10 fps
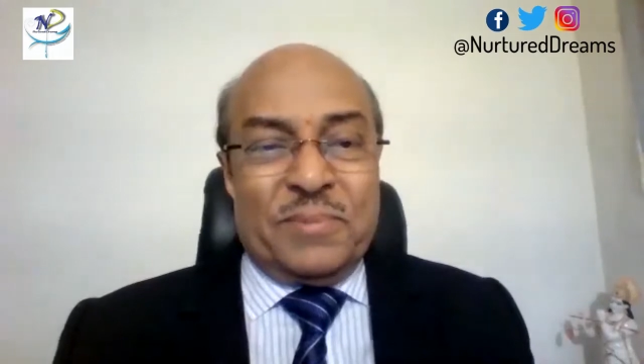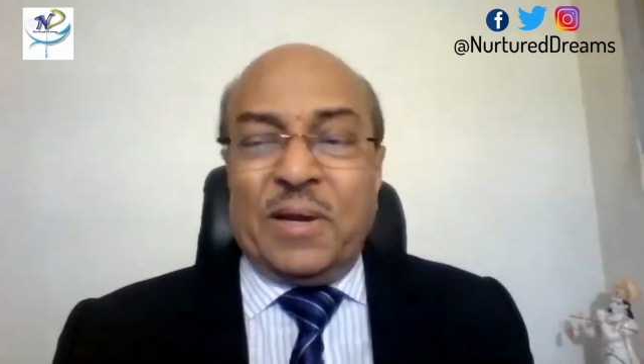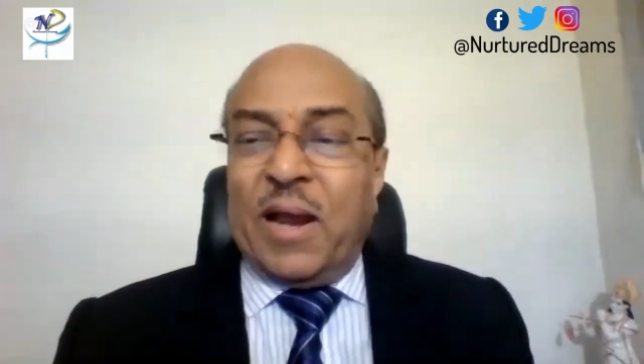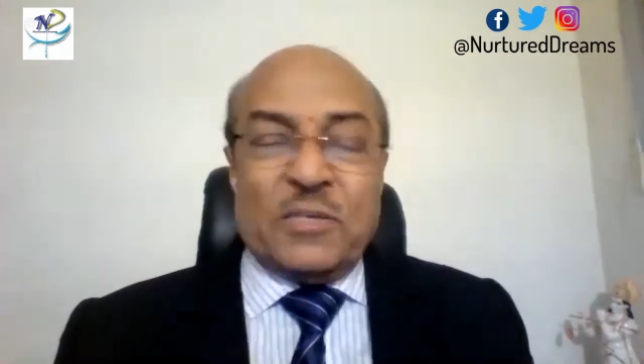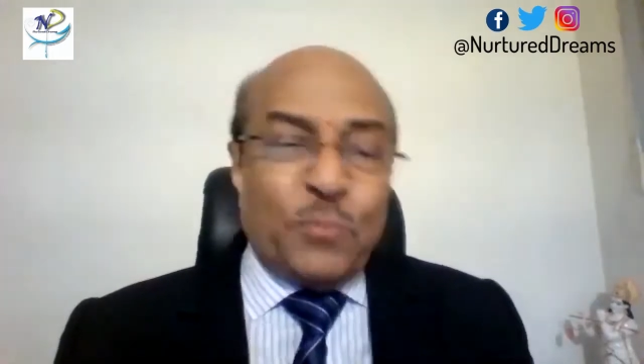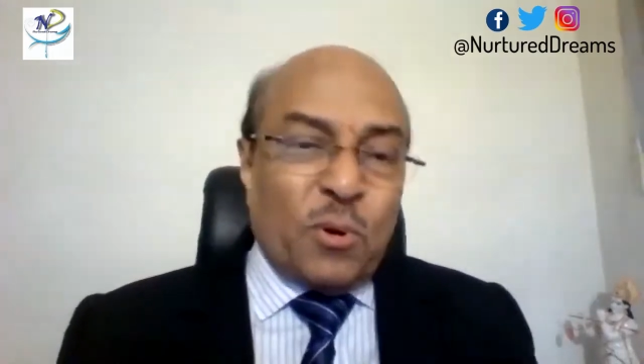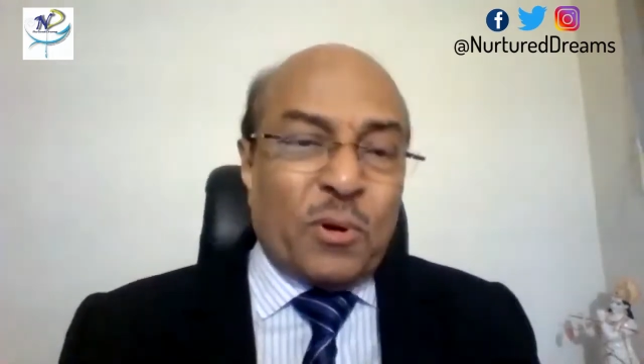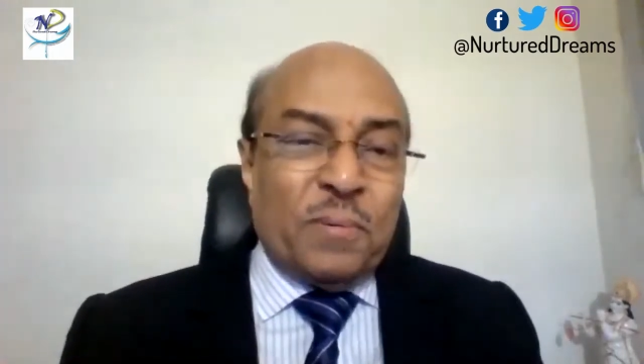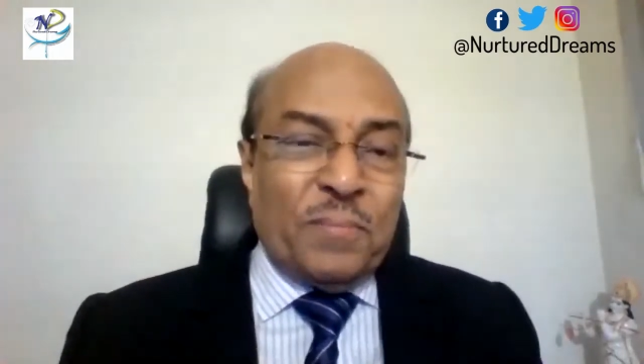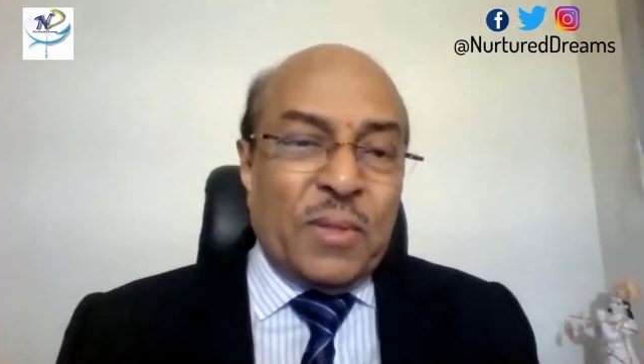The glass
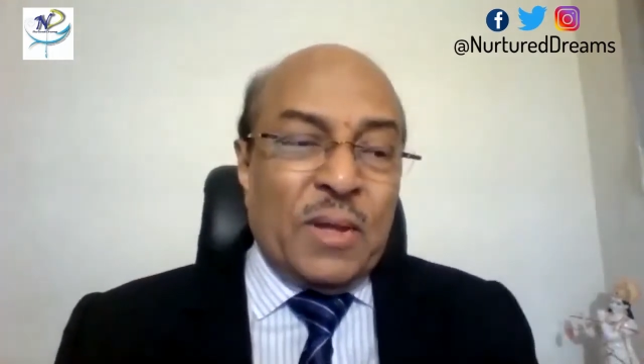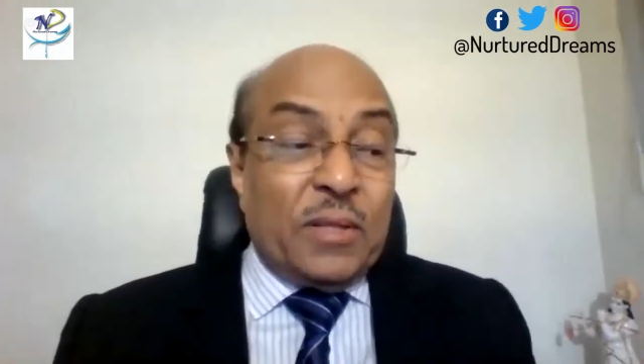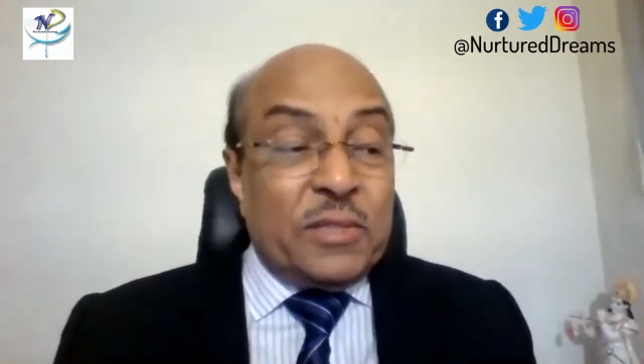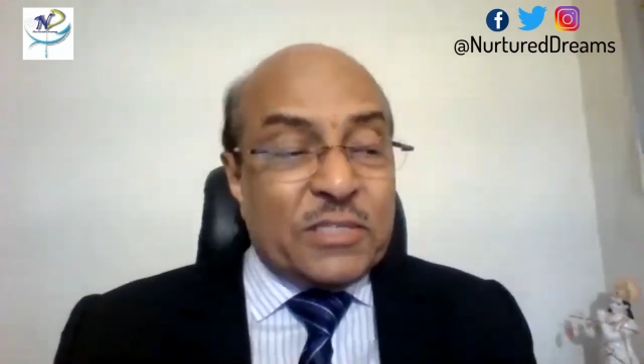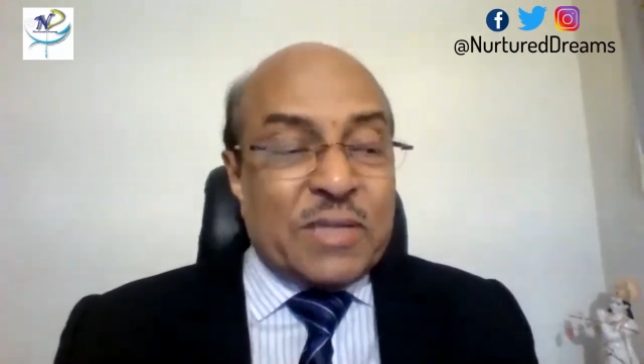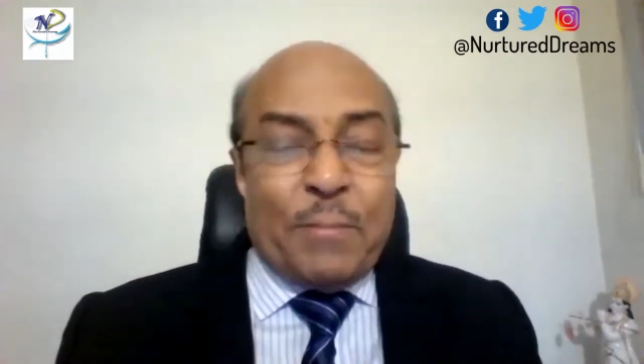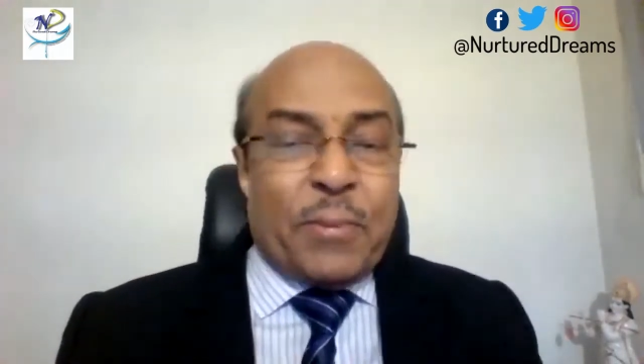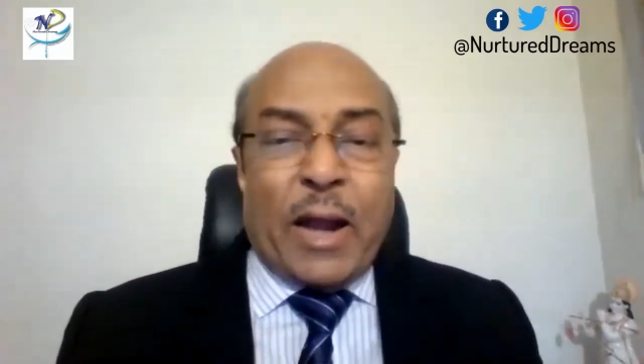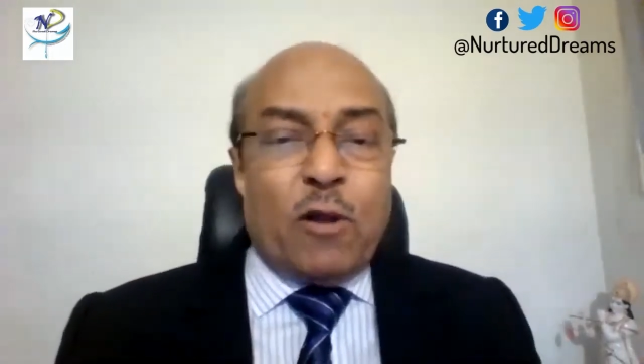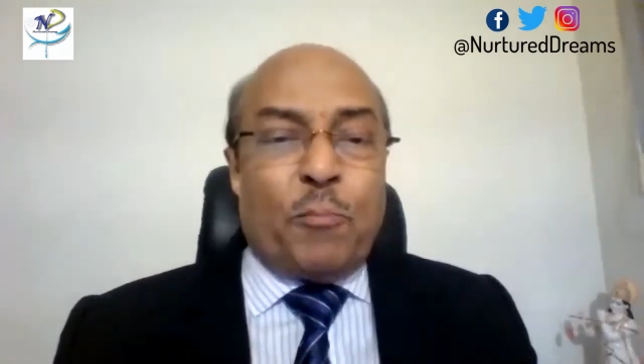broke. This time
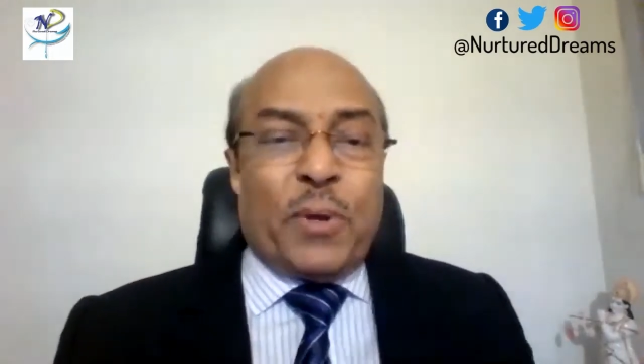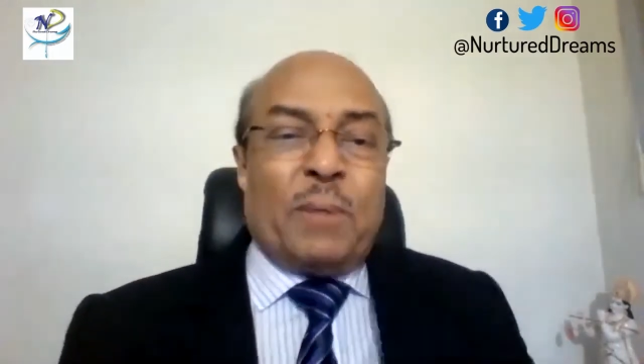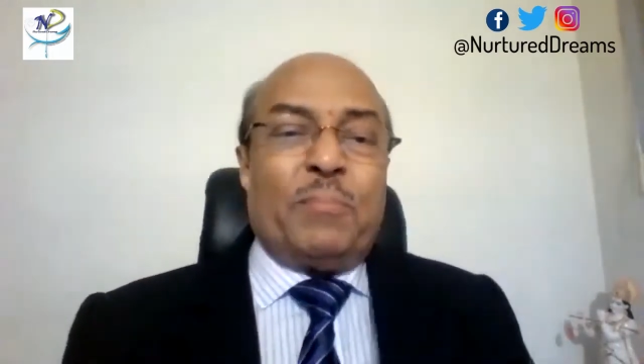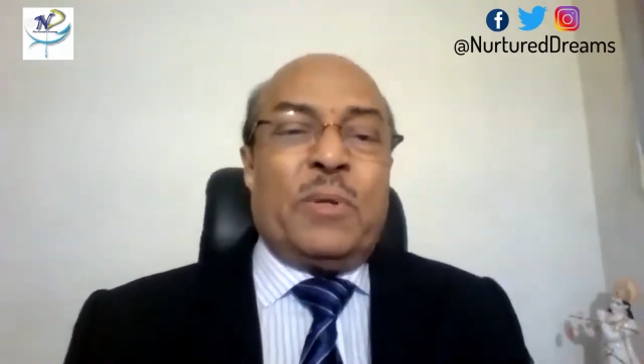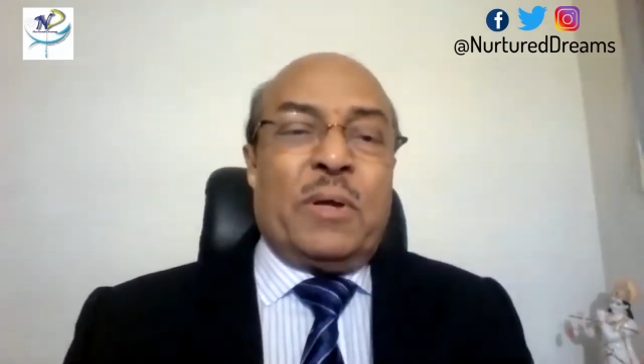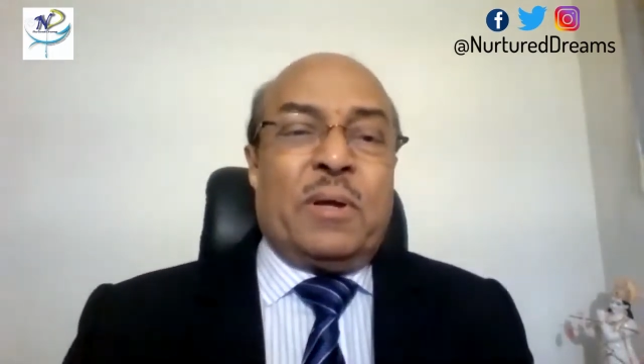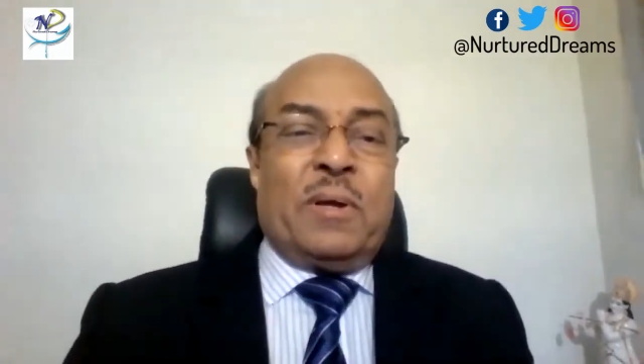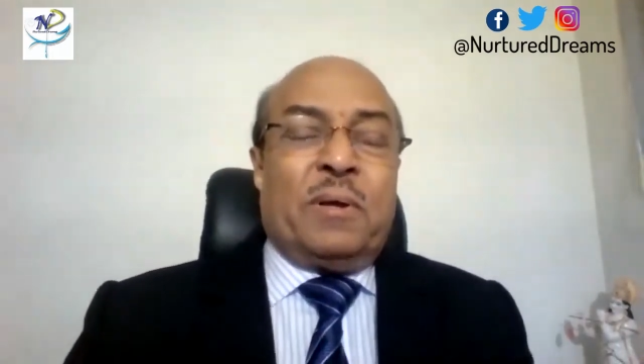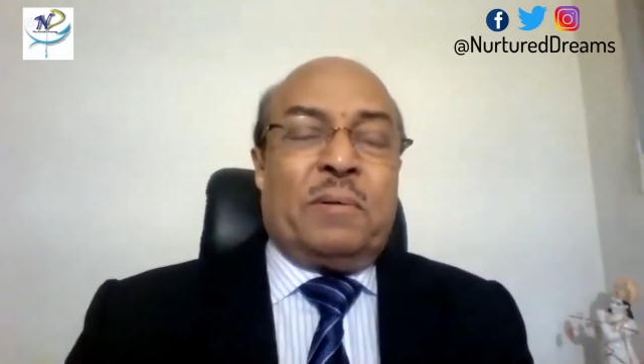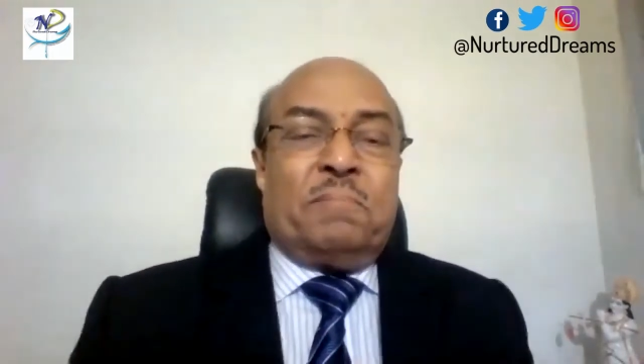try to pick up
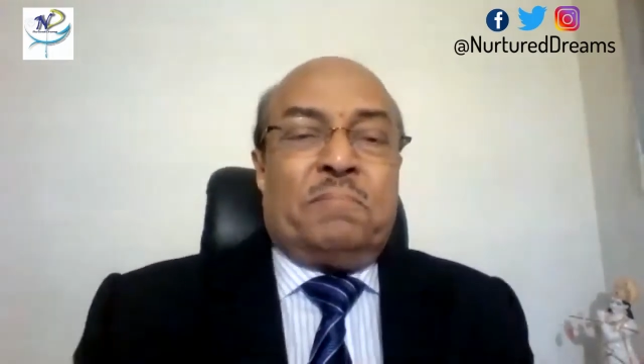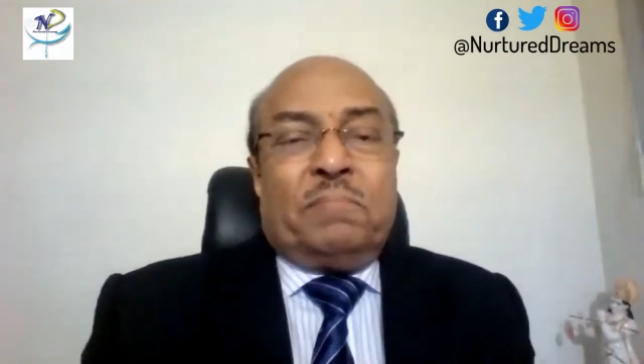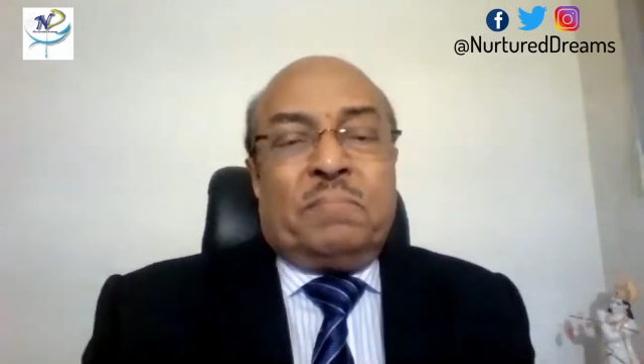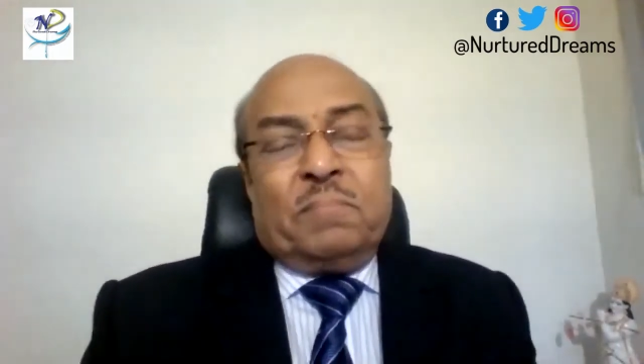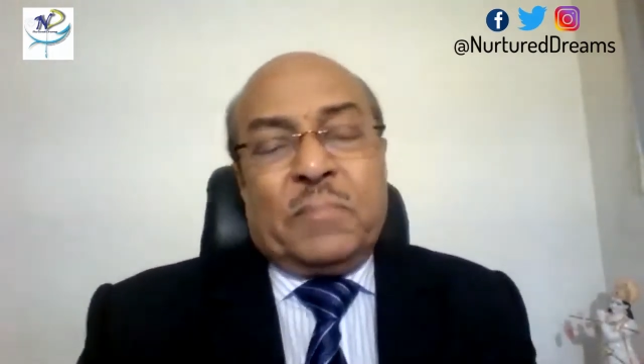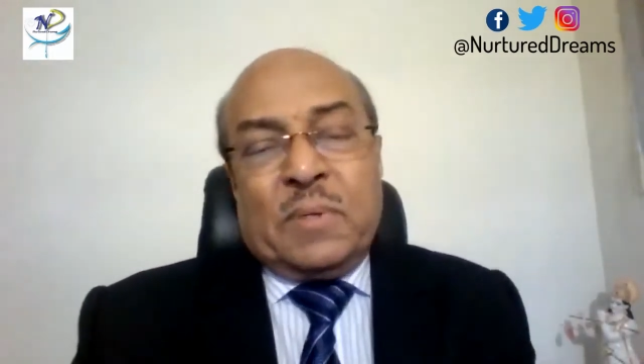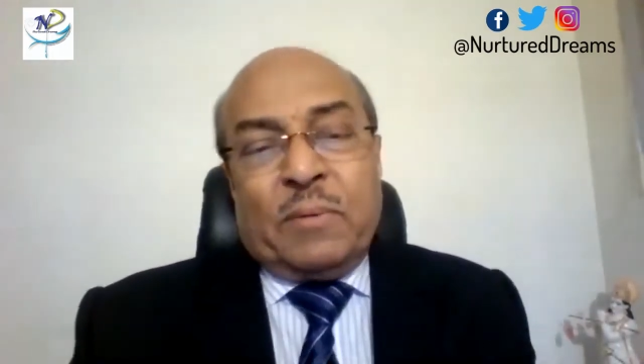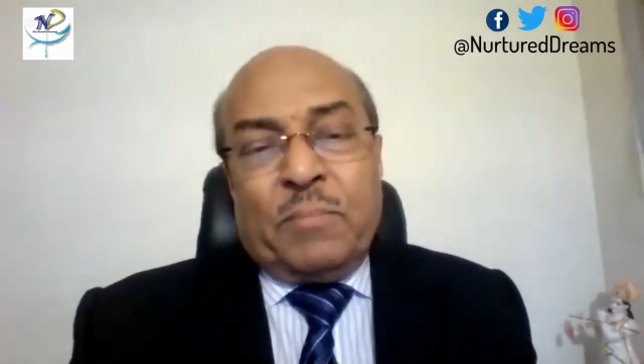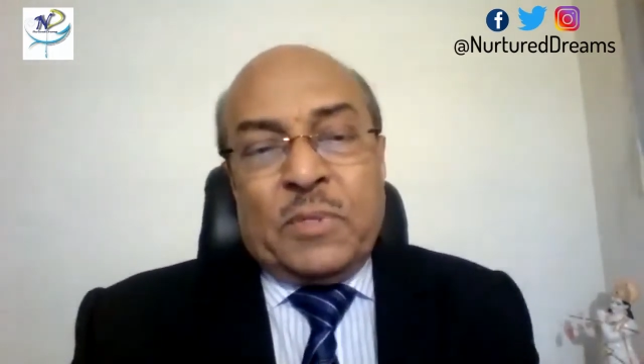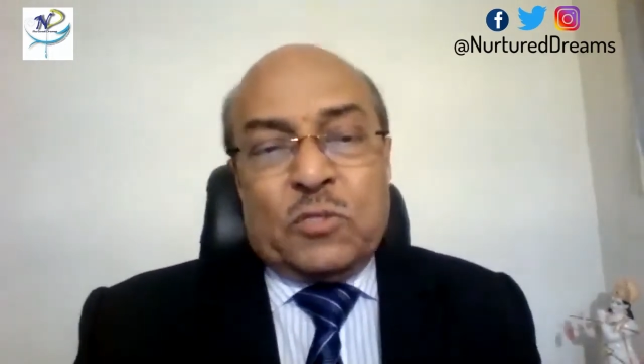the mm, uh,